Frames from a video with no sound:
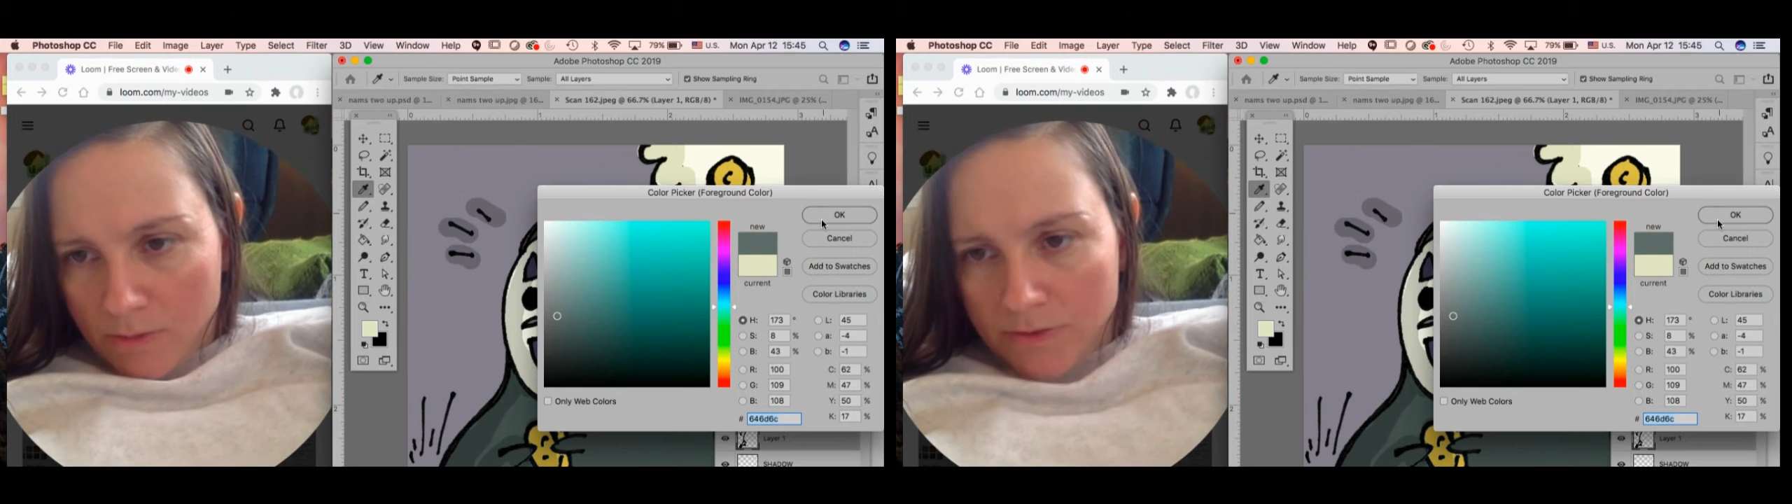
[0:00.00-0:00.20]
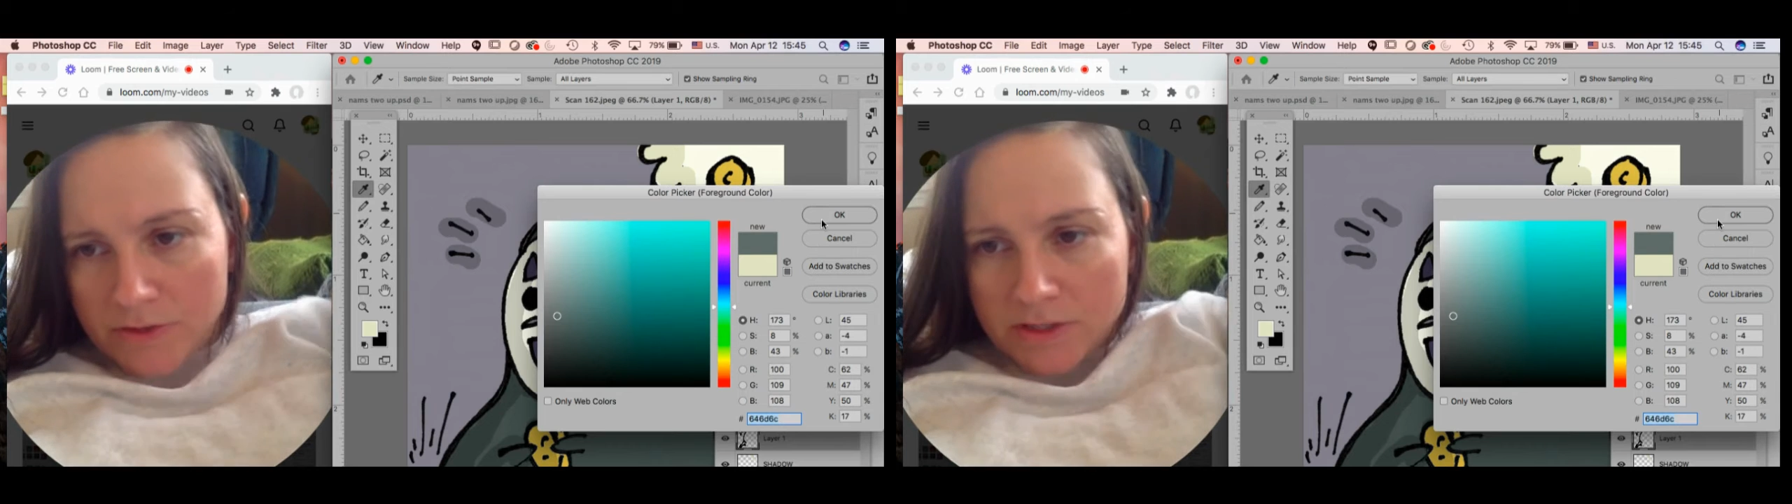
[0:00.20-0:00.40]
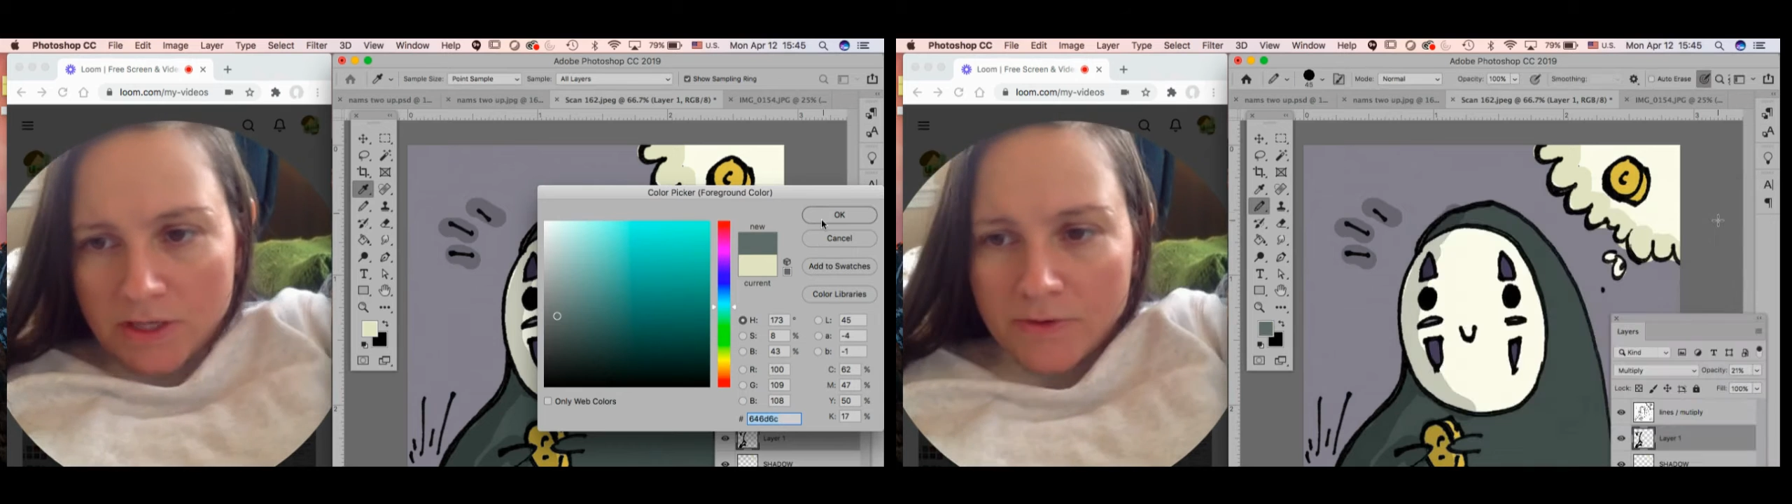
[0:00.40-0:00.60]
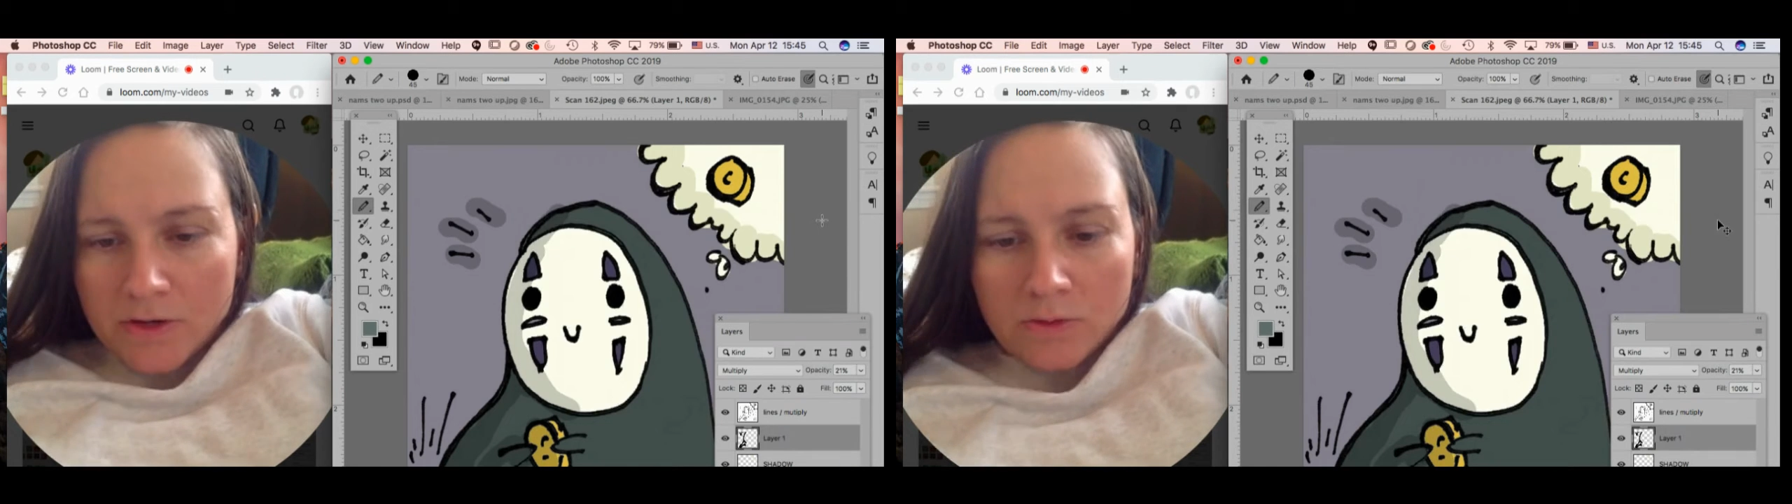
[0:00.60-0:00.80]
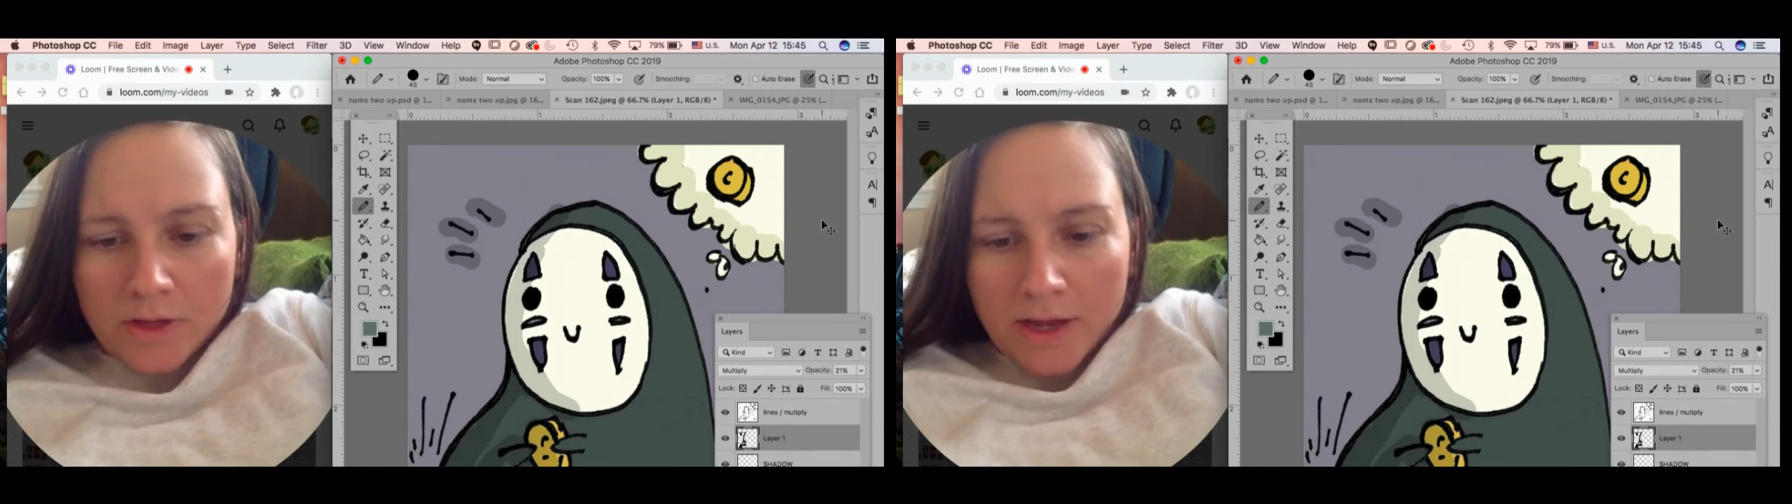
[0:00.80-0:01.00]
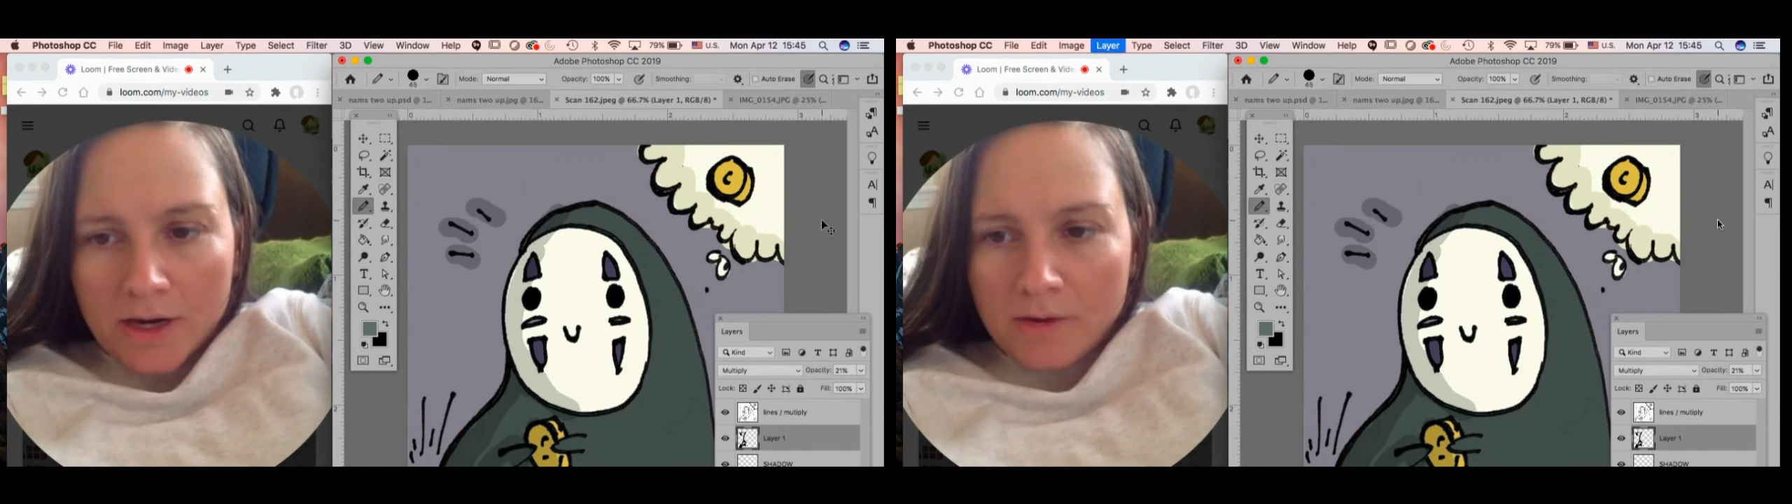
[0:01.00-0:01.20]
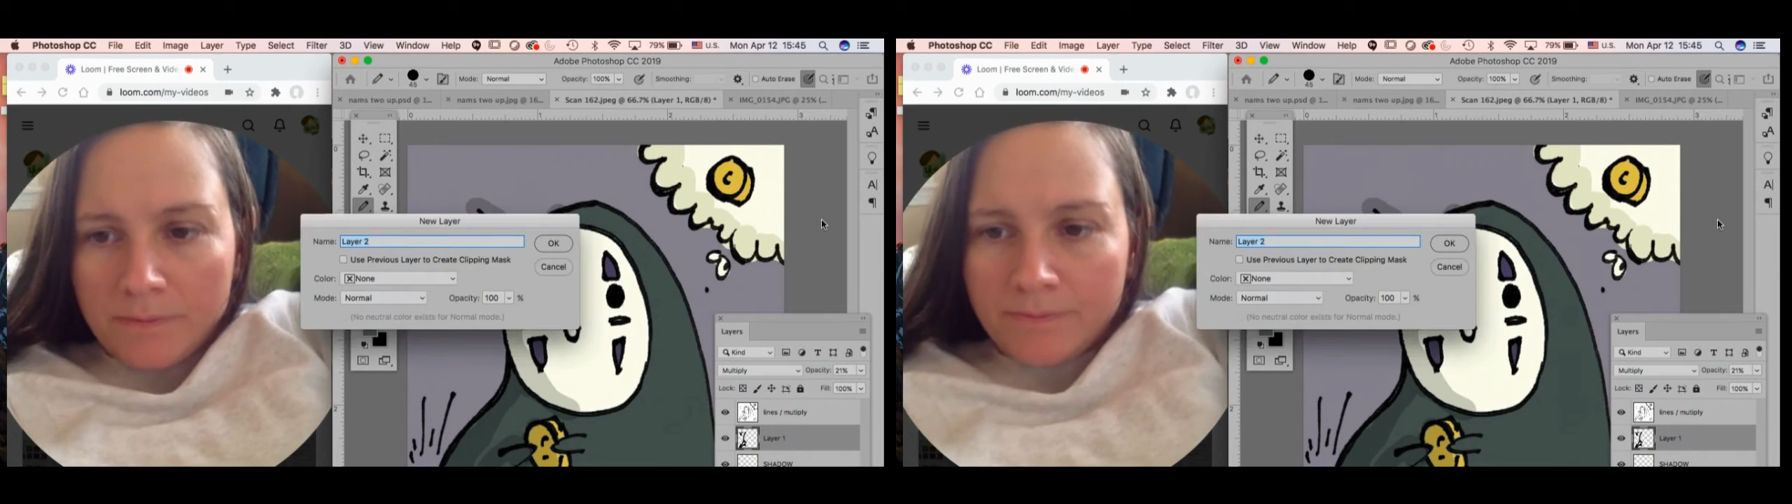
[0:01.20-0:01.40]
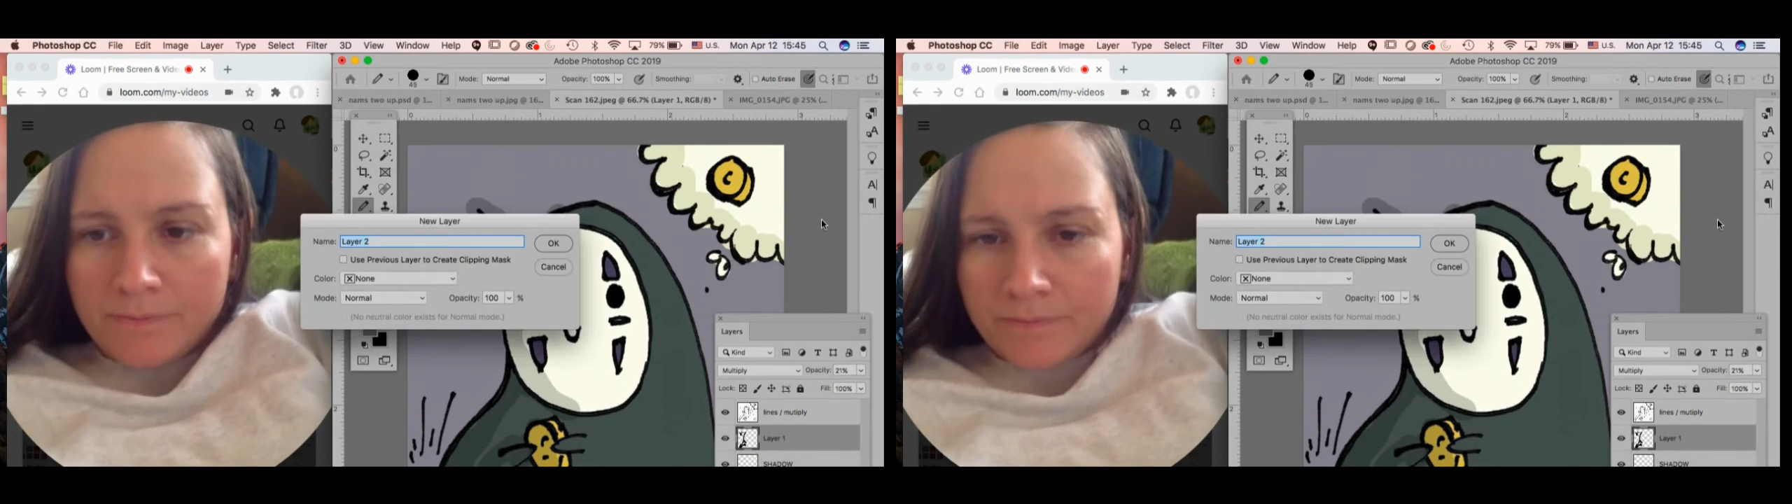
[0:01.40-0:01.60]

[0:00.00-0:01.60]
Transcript: Give yourself a new layer,